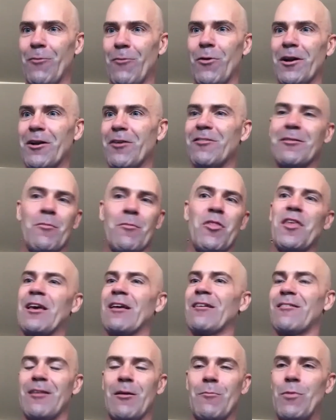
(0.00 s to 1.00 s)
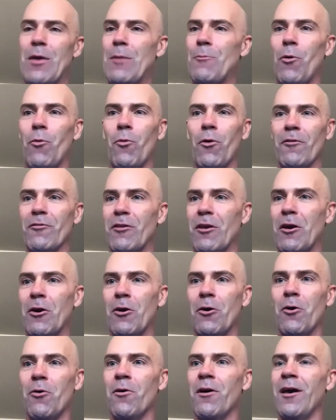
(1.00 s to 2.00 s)
What are some things that people will
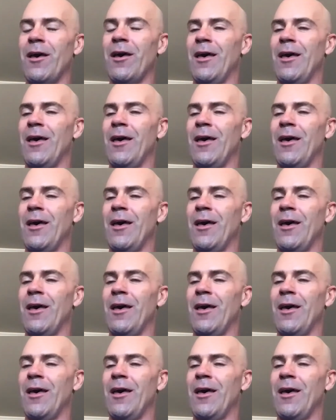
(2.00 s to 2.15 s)
do?